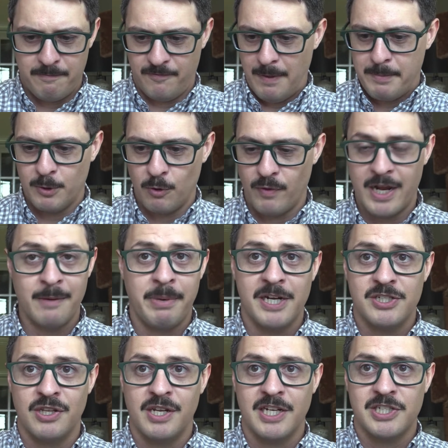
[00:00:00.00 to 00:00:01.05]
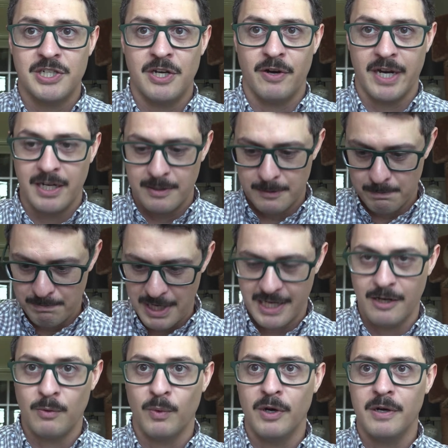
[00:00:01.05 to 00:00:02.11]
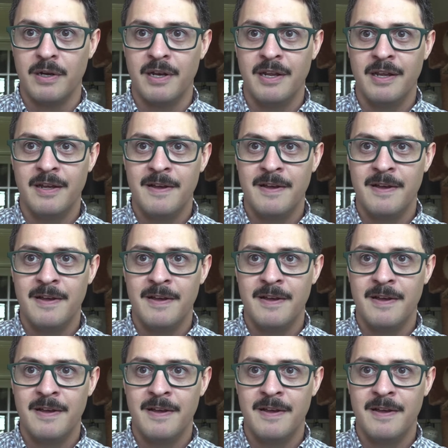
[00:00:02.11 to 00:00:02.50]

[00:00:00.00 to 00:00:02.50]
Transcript: flipping to a random page of the dictionary and picking a word.